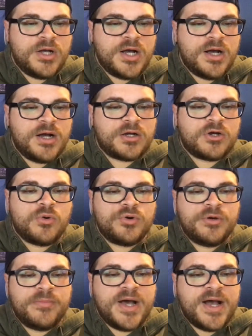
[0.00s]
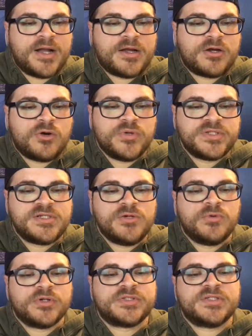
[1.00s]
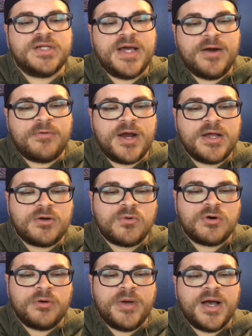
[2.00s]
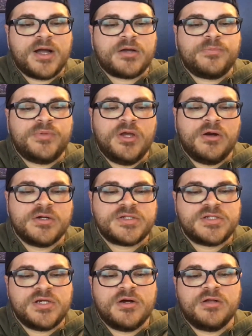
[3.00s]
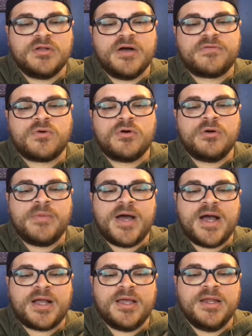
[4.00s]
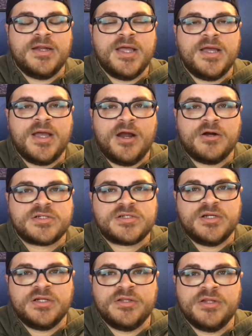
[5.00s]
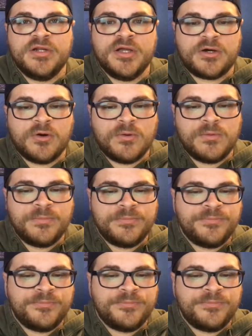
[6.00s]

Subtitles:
Cornerback, Quincy Wilson at right cornerback, Pierre Desir at left cornerback, and Nate Hairston in the nickel.